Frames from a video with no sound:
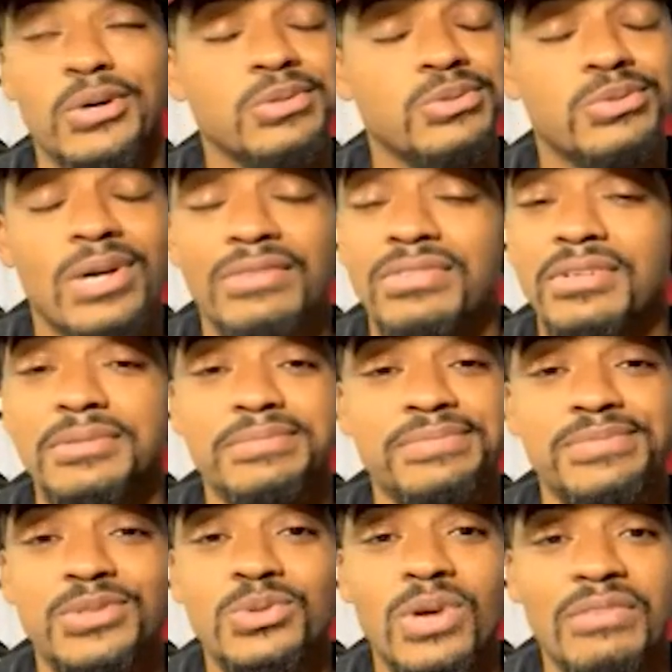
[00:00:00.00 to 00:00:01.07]
whoever
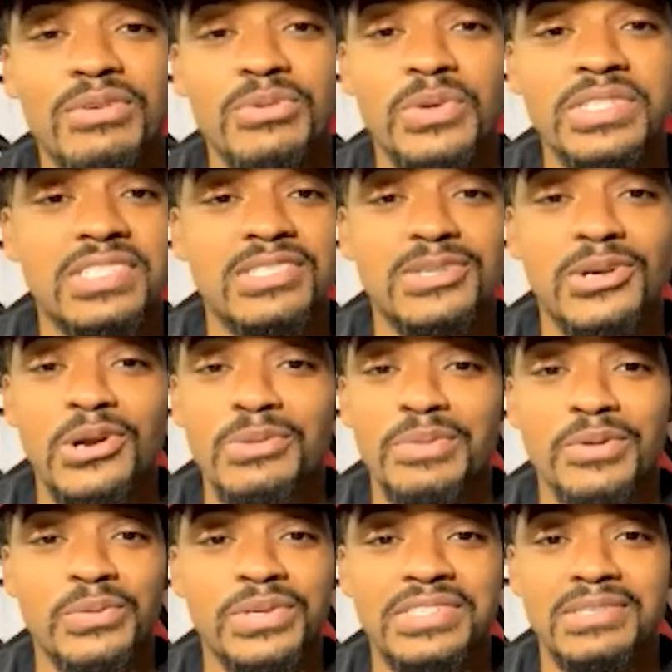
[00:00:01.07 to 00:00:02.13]
wins the
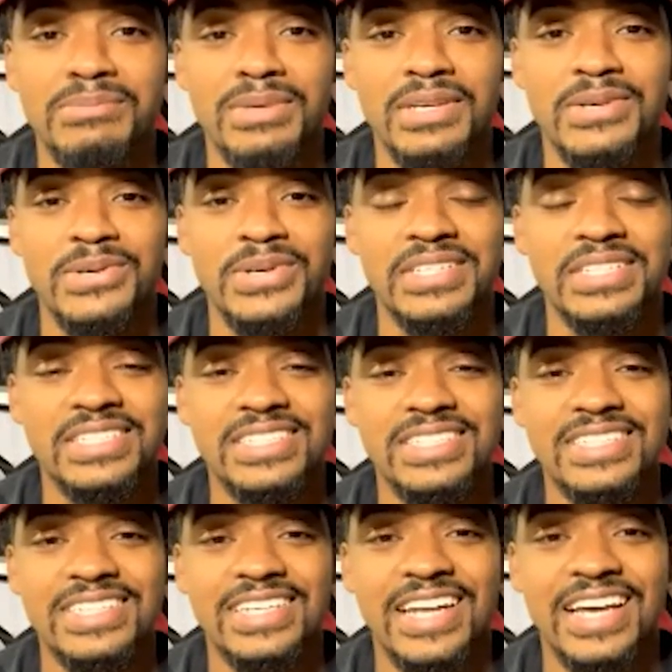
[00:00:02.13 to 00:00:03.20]
tournament wins the Bitcoin,
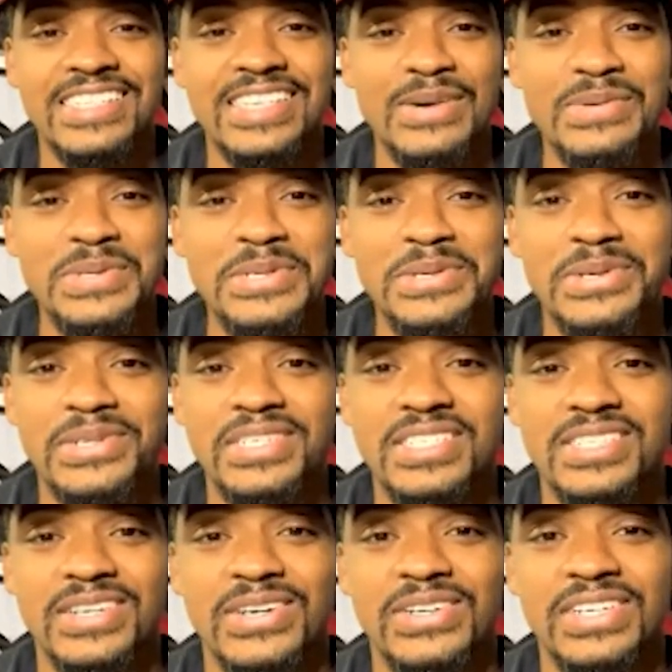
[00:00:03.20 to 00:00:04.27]
and that's how we do it.
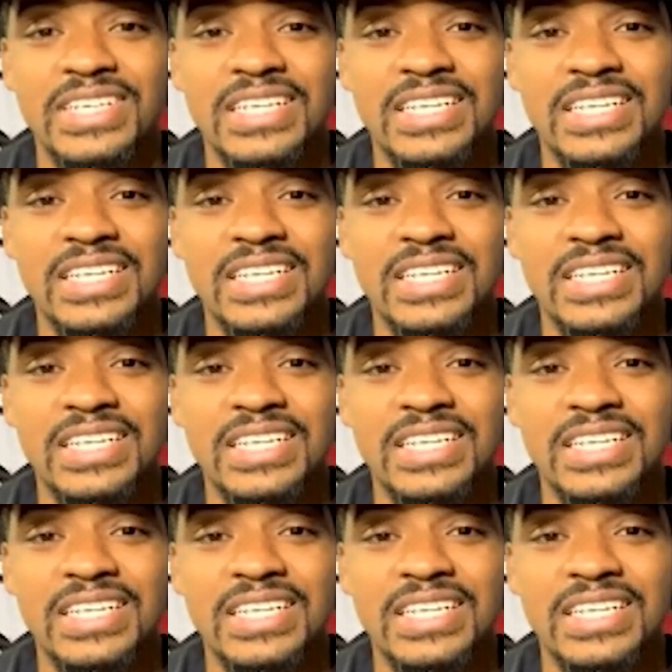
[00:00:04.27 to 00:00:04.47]
So